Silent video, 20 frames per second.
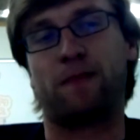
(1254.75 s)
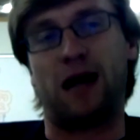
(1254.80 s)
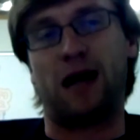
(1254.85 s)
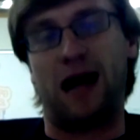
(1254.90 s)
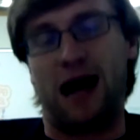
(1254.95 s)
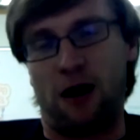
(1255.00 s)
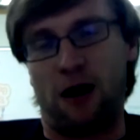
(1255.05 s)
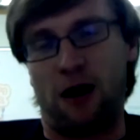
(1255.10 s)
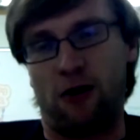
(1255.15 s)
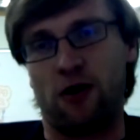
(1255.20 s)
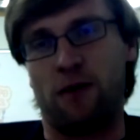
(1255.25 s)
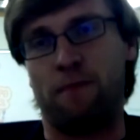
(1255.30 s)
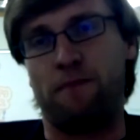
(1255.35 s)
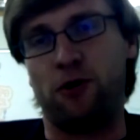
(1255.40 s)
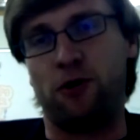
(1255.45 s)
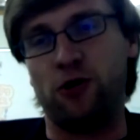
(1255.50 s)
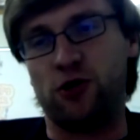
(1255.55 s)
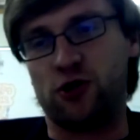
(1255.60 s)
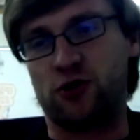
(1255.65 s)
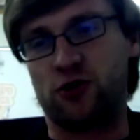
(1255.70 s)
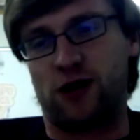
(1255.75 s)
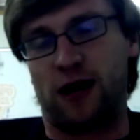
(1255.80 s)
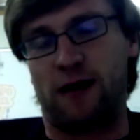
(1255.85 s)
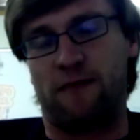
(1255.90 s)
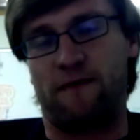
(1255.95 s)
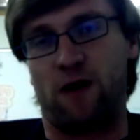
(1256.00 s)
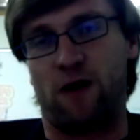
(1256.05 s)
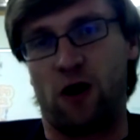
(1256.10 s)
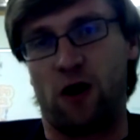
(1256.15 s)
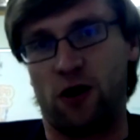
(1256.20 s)
how to
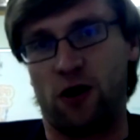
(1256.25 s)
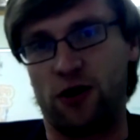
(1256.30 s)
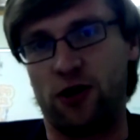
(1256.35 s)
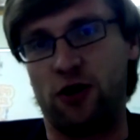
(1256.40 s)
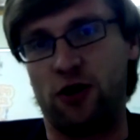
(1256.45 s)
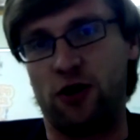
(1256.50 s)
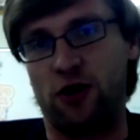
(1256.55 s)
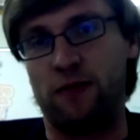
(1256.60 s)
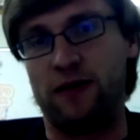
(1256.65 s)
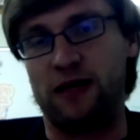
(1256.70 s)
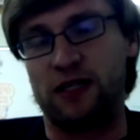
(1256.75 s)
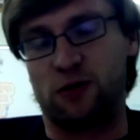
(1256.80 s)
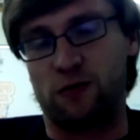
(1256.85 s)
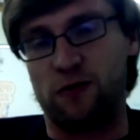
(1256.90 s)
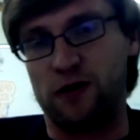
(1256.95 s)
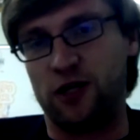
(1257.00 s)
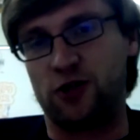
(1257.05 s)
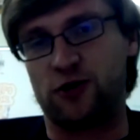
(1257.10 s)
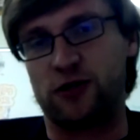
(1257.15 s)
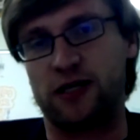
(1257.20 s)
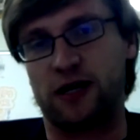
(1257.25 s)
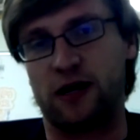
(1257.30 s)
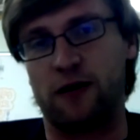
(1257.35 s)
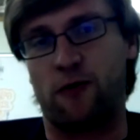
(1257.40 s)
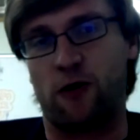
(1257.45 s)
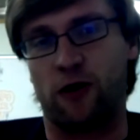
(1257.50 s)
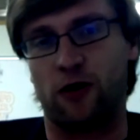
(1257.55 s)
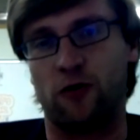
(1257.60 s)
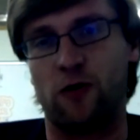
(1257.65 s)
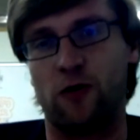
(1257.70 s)
bootstrap volume is an interesting and
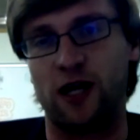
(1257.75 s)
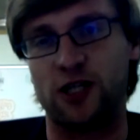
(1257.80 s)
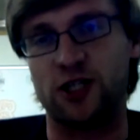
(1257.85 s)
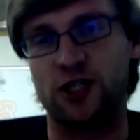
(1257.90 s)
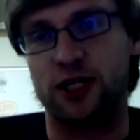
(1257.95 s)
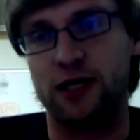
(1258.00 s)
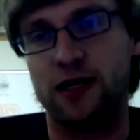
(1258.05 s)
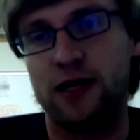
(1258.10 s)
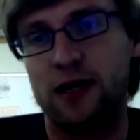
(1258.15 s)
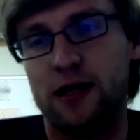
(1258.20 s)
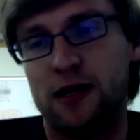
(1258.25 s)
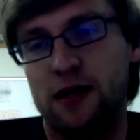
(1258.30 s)
important question.